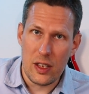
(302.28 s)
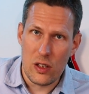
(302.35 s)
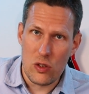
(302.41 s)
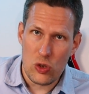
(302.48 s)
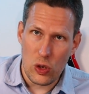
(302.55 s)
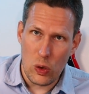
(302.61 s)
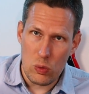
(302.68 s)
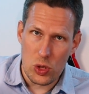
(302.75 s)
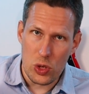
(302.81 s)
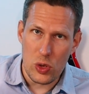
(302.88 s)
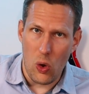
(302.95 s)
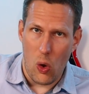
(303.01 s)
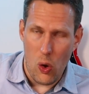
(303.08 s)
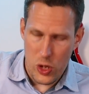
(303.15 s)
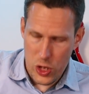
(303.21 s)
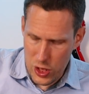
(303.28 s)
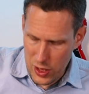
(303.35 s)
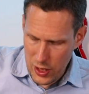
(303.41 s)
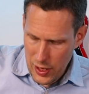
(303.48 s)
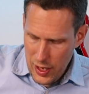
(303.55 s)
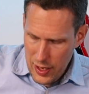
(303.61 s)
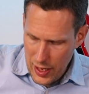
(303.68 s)
controls notched,
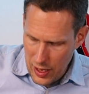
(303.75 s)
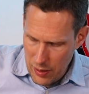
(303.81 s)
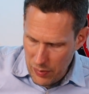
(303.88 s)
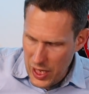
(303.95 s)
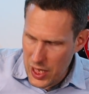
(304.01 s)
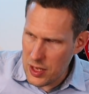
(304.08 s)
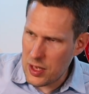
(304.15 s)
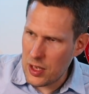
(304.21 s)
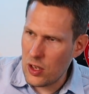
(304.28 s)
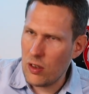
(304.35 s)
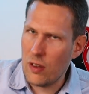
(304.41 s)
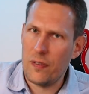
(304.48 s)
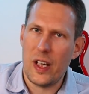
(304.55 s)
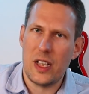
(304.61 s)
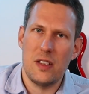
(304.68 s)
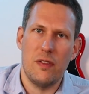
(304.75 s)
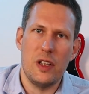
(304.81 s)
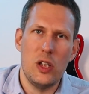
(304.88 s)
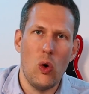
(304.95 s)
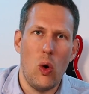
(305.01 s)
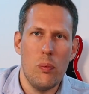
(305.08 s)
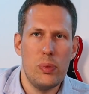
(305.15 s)
then it means that you're
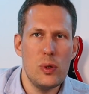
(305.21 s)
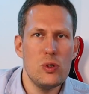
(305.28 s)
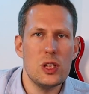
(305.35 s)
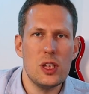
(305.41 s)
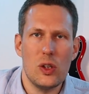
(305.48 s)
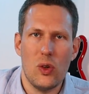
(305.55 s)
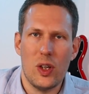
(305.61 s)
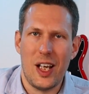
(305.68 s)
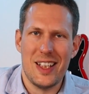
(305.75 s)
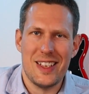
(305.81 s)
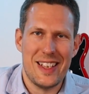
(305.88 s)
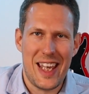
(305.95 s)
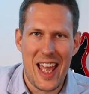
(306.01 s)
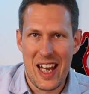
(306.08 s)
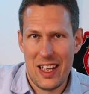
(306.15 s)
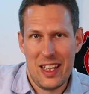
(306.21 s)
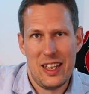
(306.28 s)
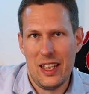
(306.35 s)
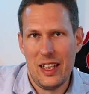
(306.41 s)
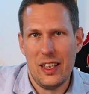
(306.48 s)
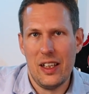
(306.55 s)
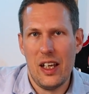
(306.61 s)
effectively not boosting or cutting
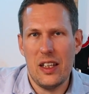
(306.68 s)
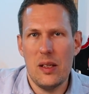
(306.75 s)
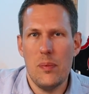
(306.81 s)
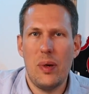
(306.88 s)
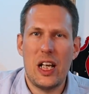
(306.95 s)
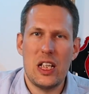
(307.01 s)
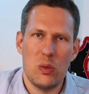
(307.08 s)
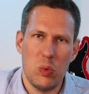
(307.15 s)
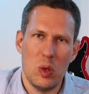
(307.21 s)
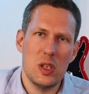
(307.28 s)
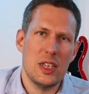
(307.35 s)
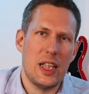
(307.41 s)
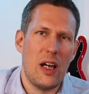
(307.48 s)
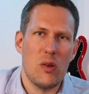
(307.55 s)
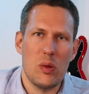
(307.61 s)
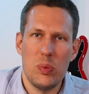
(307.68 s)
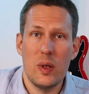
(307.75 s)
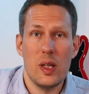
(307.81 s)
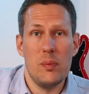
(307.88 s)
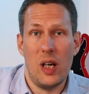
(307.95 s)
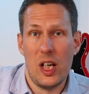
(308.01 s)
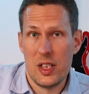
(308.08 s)
anything, and the bass will sound
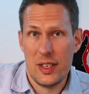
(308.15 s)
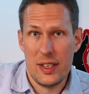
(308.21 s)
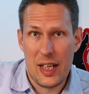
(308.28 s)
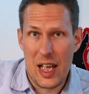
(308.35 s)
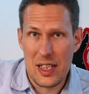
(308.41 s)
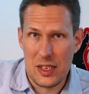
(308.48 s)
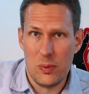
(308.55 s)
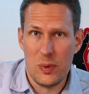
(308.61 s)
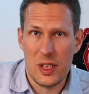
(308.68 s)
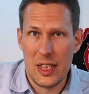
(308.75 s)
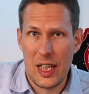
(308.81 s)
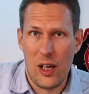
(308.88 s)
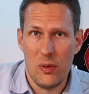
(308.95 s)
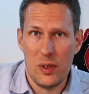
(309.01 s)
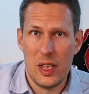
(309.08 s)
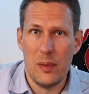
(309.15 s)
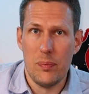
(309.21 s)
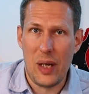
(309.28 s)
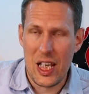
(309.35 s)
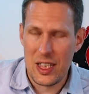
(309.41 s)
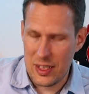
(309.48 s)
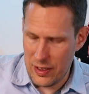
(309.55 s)
pretty much as it would sound in
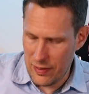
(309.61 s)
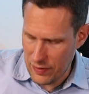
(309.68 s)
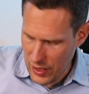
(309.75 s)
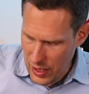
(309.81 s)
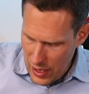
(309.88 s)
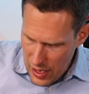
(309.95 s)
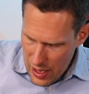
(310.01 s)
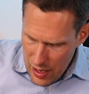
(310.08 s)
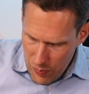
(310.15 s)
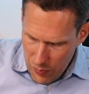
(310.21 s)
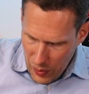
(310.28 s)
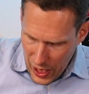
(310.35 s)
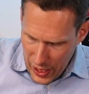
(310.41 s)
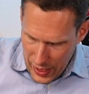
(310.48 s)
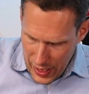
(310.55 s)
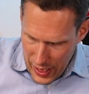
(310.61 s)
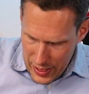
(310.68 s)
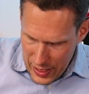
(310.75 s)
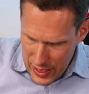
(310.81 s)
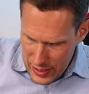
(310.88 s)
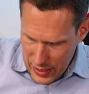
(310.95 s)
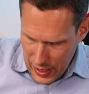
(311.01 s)
passive. But
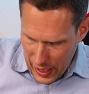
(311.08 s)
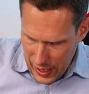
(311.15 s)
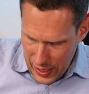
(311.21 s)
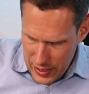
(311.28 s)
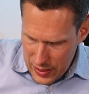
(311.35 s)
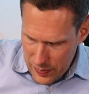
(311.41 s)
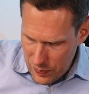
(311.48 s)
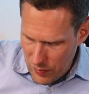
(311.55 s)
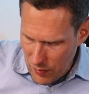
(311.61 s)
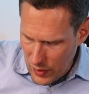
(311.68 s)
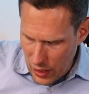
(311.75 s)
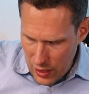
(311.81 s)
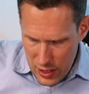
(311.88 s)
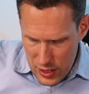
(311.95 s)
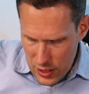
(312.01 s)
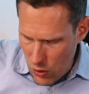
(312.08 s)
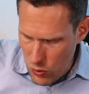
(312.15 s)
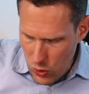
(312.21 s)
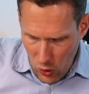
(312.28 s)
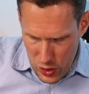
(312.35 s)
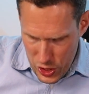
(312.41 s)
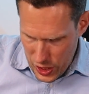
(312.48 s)
in this case, there's no
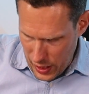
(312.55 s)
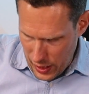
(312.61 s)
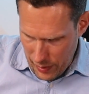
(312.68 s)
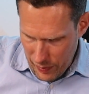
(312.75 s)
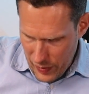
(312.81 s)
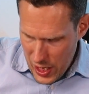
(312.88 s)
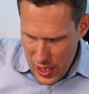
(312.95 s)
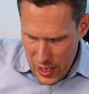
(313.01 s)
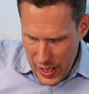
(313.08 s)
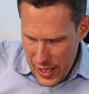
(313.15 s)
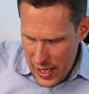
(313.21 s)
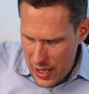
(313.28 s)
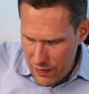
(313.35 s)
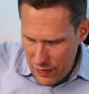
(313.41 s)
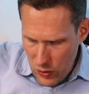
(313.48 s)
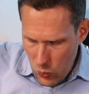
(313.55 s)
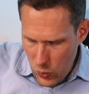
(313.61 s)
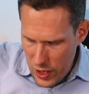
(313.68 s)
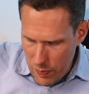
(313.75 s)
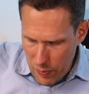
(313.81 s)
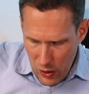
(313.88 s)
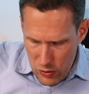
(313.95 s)
notch here. even
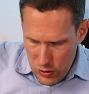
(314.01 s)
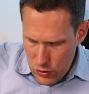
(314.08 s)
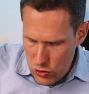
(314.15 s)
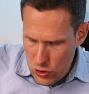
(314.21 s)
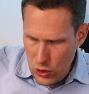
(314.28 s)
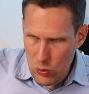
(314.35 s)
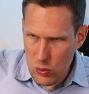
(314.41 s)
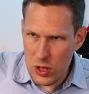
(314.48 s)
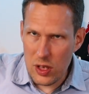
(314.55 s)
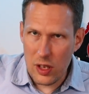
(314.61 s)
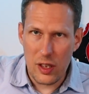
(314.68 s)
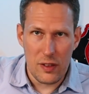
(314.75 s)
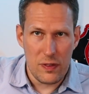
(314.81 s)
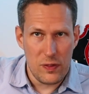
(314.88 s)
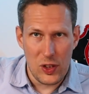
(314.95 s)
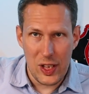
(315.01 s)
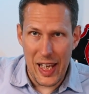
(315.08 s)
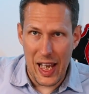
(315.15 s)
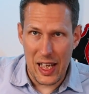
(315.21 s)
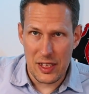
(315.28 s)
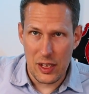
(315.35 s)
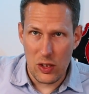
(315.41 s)
with both controls turned fully
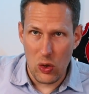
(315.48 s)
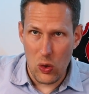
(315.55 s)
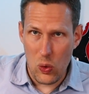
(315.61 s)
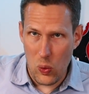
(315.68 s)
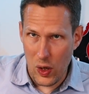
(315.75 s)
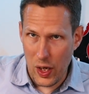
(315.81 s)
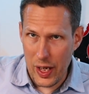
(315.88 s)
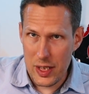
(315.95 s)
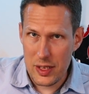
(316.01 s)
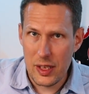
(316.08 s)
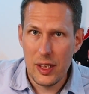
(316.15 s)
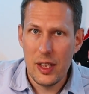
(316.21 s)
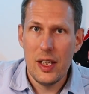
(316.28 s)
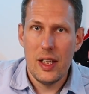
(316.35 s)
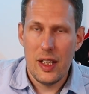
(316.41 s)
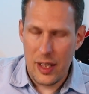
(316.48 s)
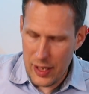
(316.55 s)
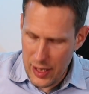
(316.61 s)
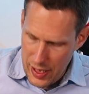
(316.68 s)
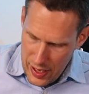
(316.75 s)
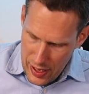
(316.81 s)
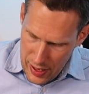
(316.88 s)
anti-clockwise,
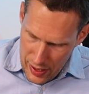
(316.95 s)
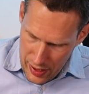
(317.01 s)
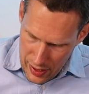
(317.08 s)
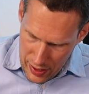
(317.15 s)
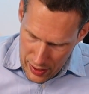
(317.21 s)
the